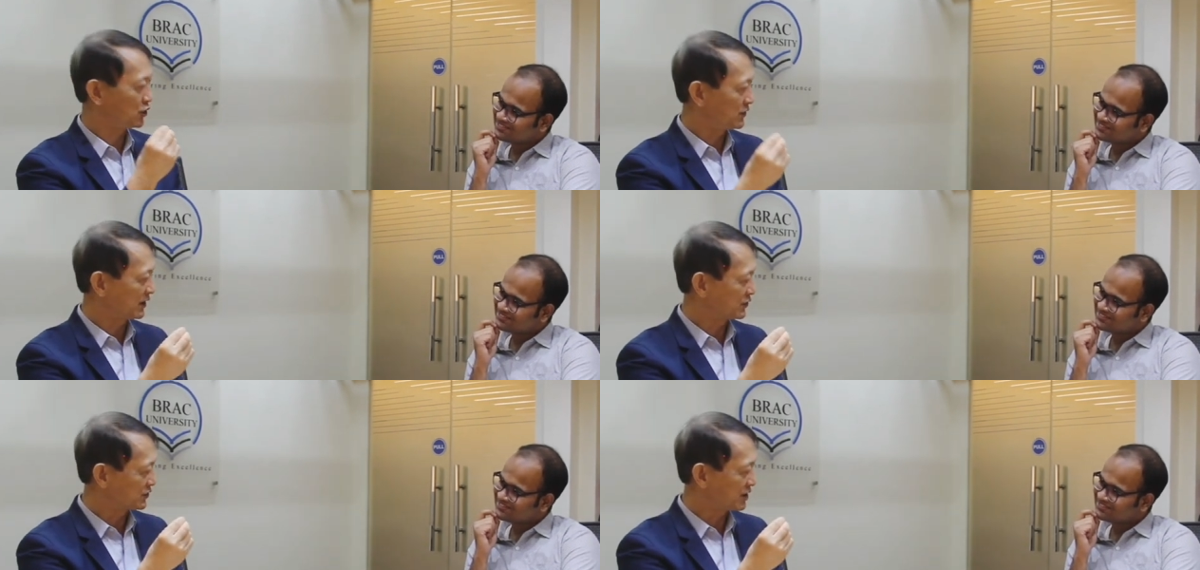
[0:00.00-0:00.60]
Speaker 1: good
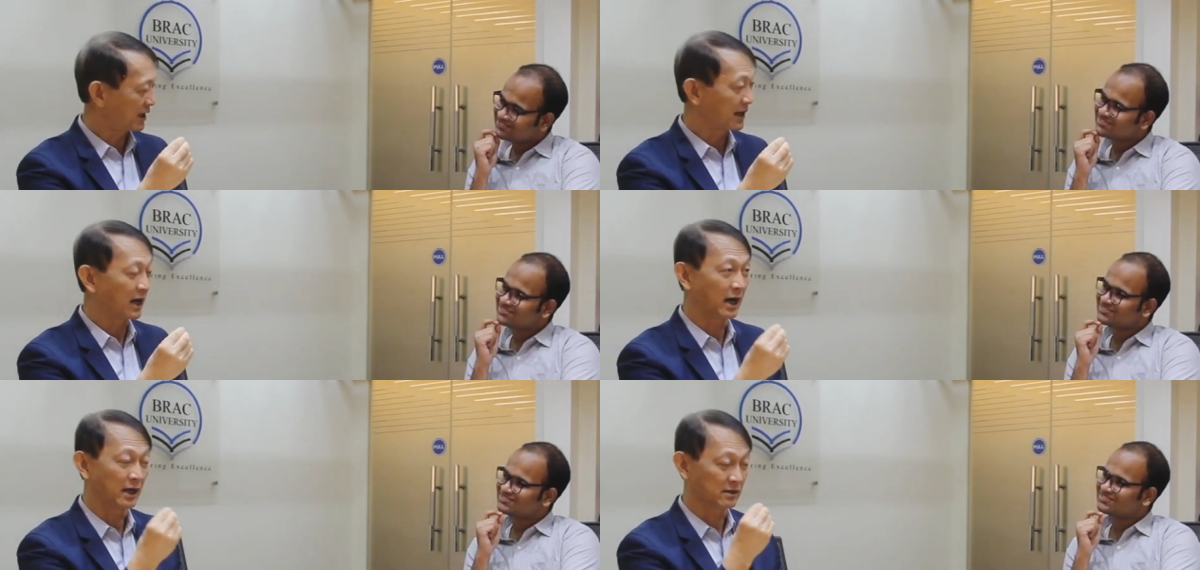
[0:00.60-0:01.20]
things to
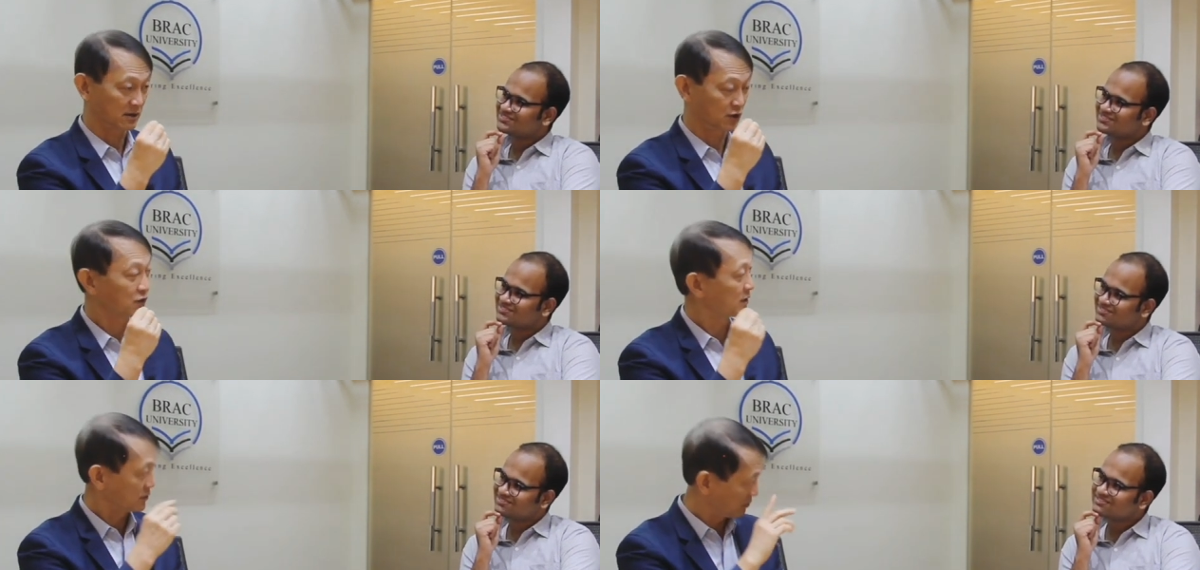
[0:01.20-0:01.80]
China and
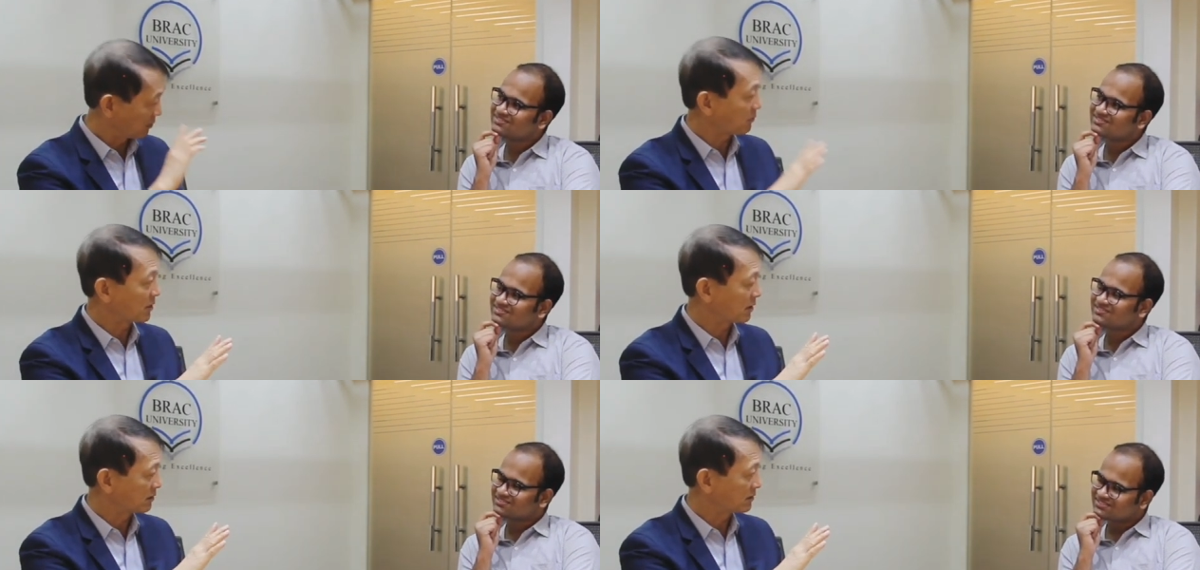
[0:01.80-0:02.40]
good things to the
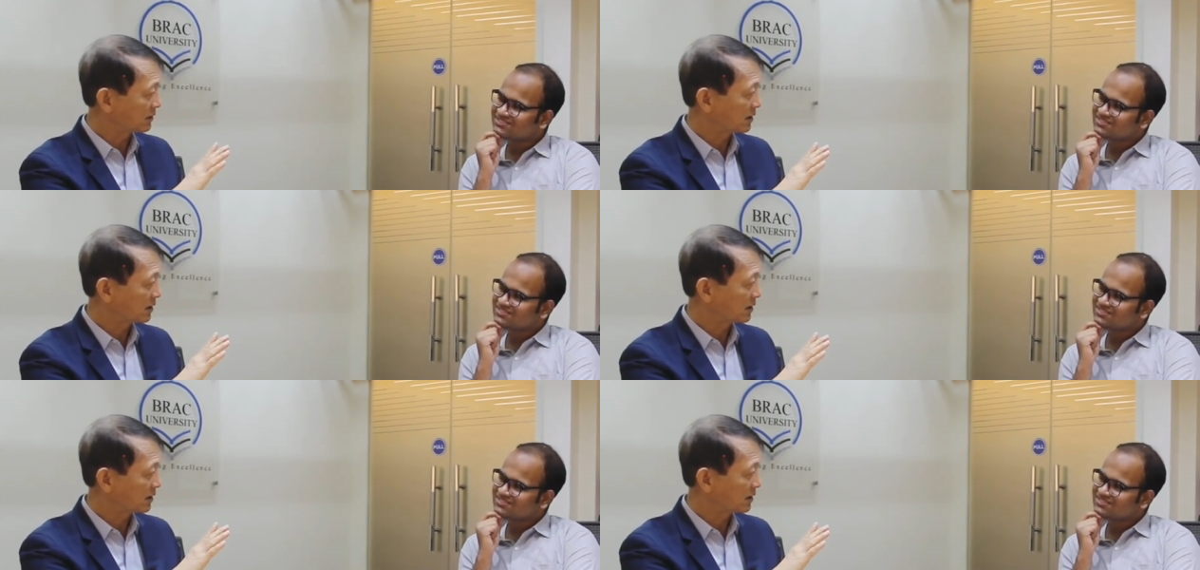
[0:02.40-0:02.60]
world.